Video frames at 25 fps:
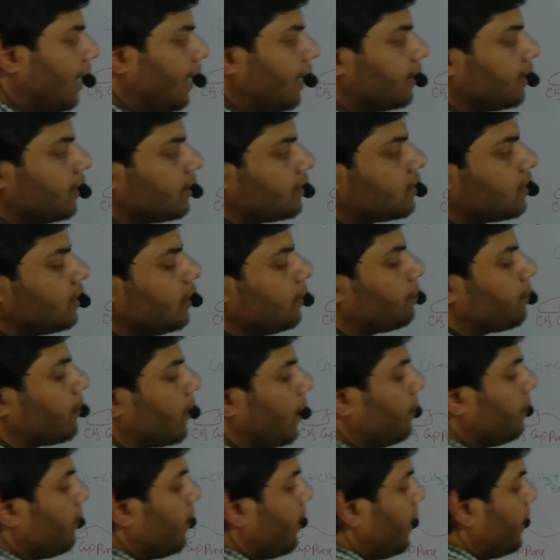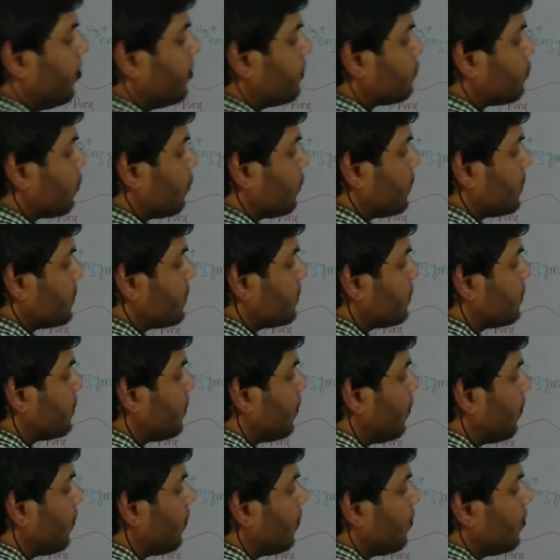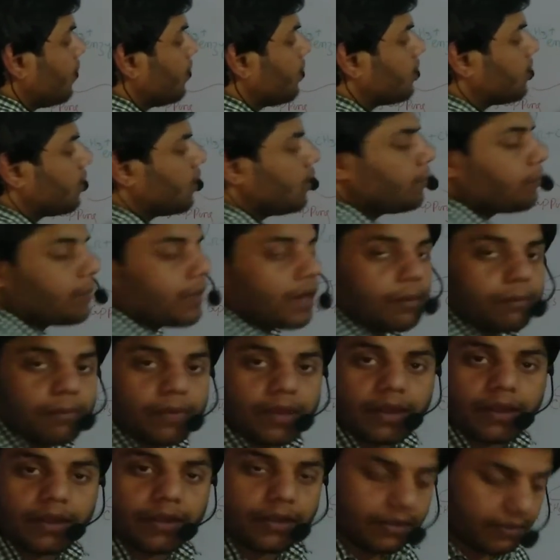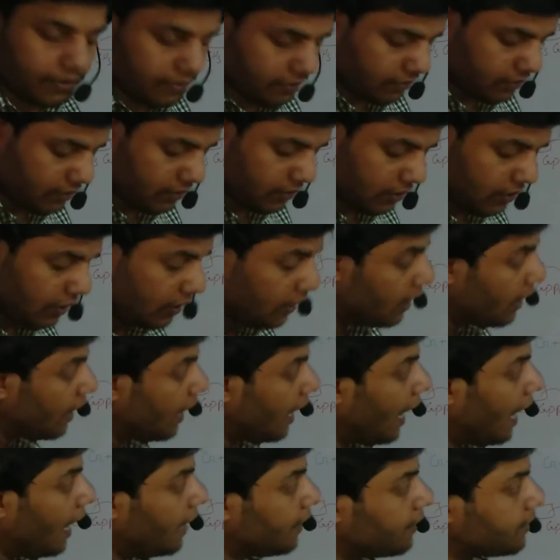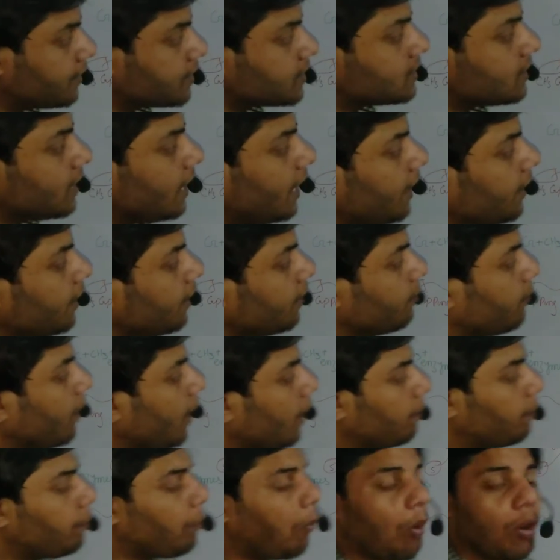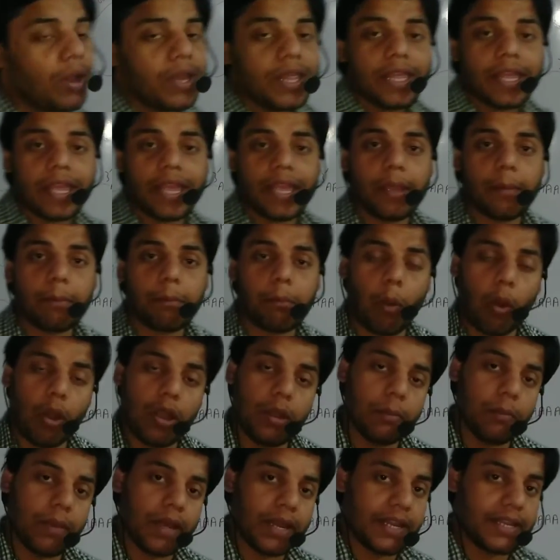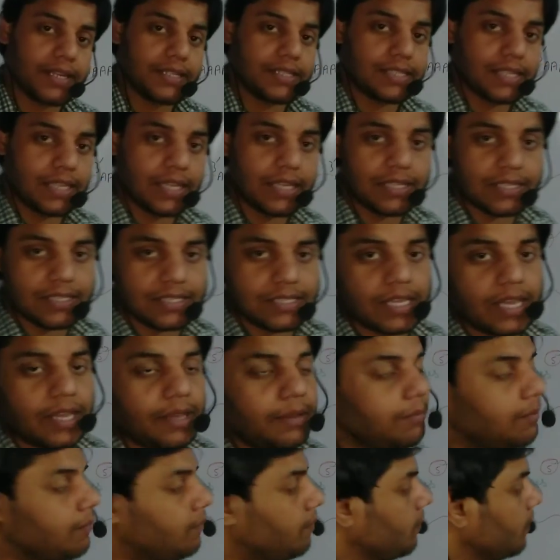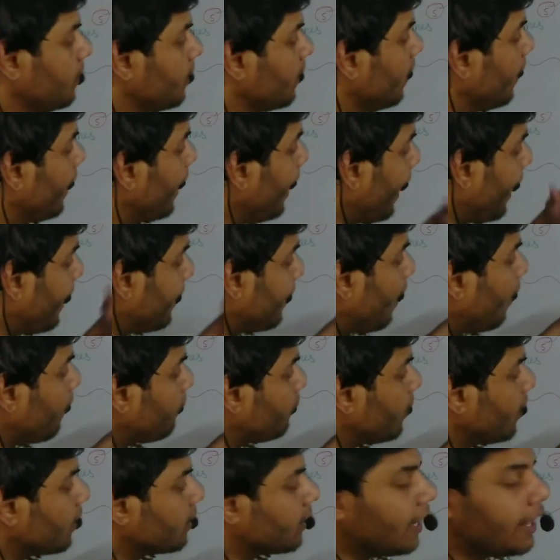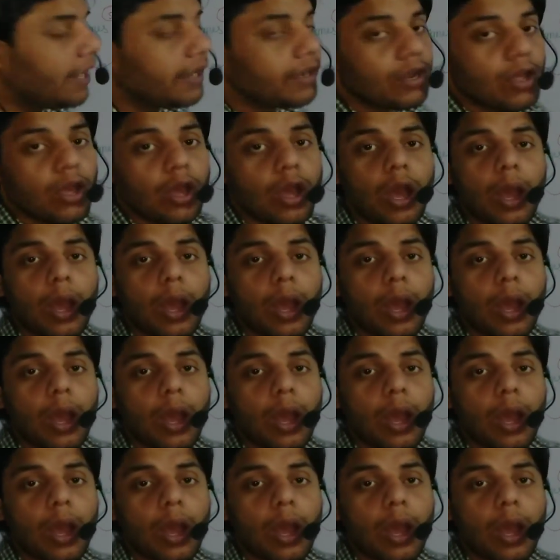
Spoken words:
at the 3' end. So this is the 3' end, and it is added by polymerase enzyme. And after that,